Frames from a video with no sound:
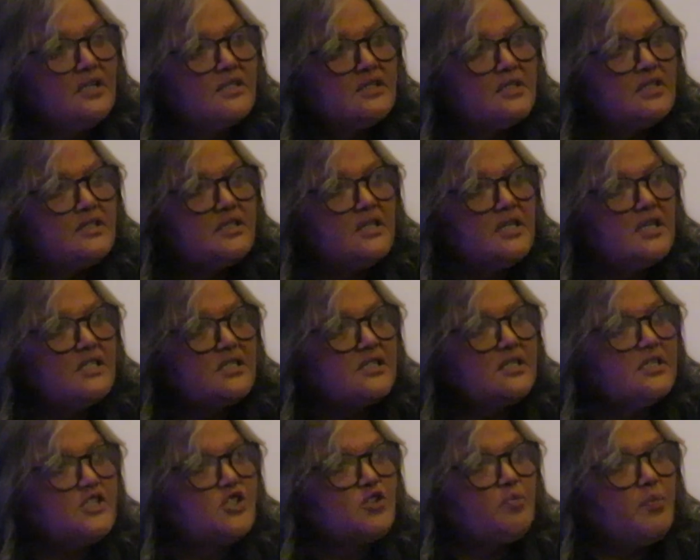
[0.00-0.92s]
since
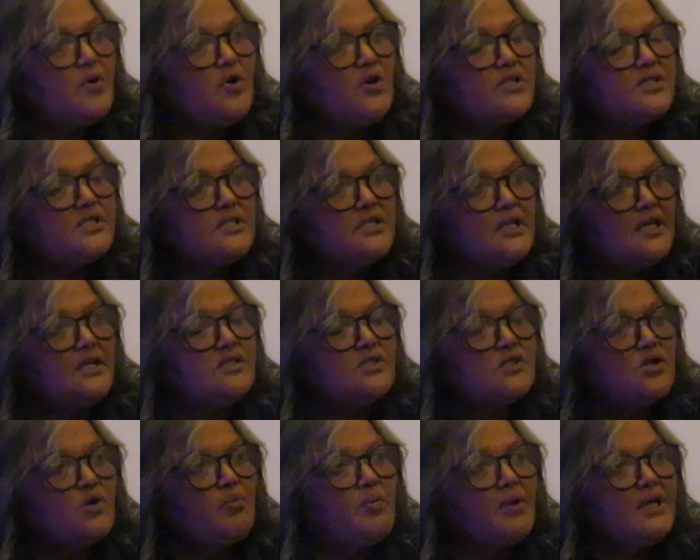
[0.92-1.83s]
Ashley's passing and
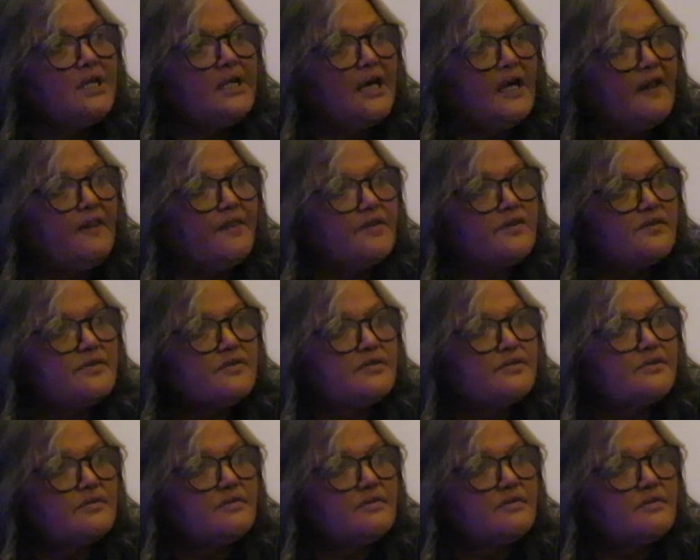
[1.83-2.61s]
so many others.